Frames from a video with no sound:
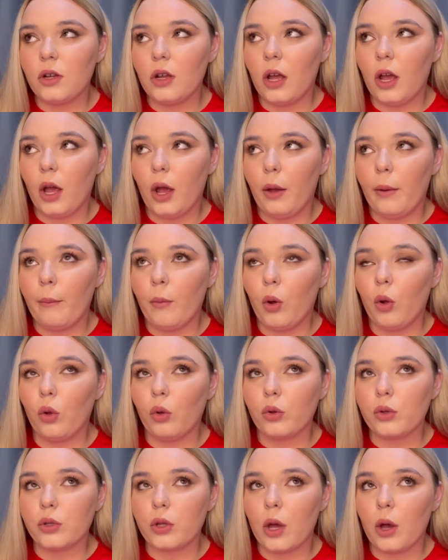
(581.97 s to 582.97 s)

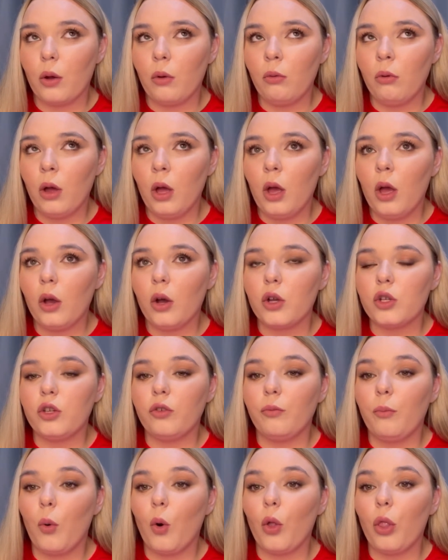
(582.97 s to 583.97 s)
also because
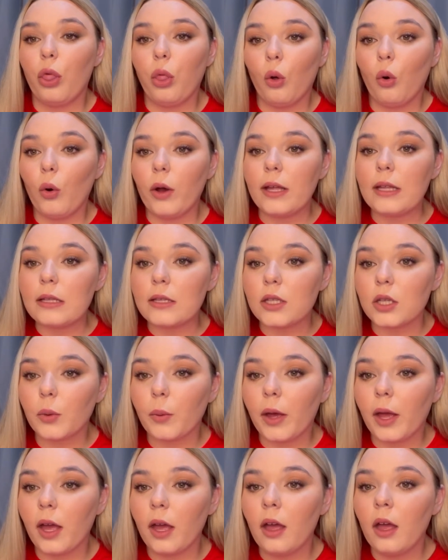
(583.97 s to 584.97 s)
you've put thought into
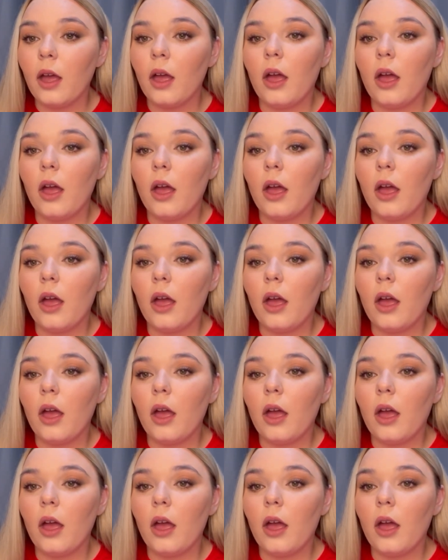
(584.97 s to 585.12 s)
it,